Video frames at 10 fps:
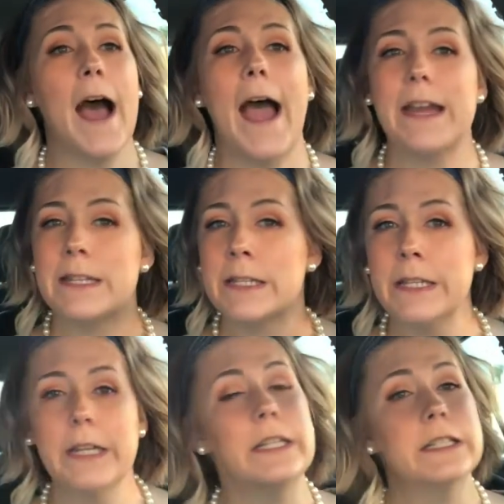I
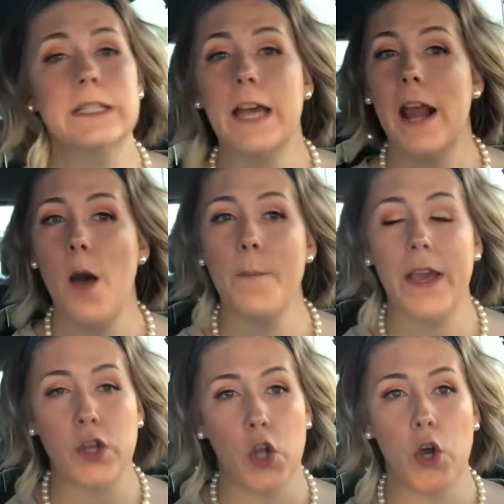didn't set out my
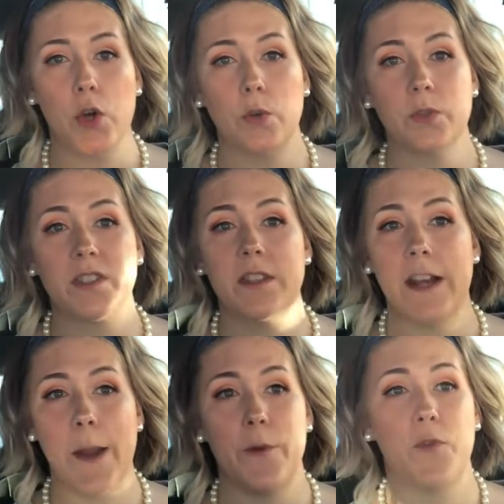clothes the
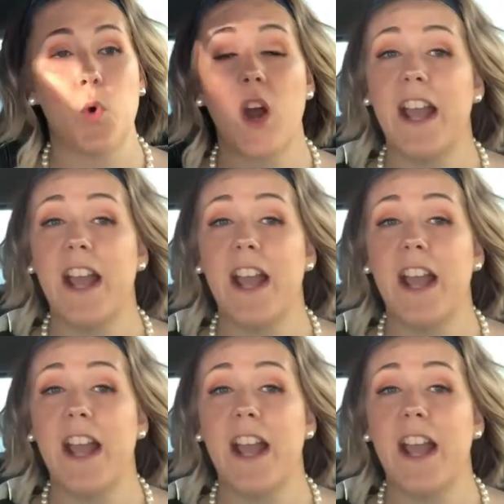night before.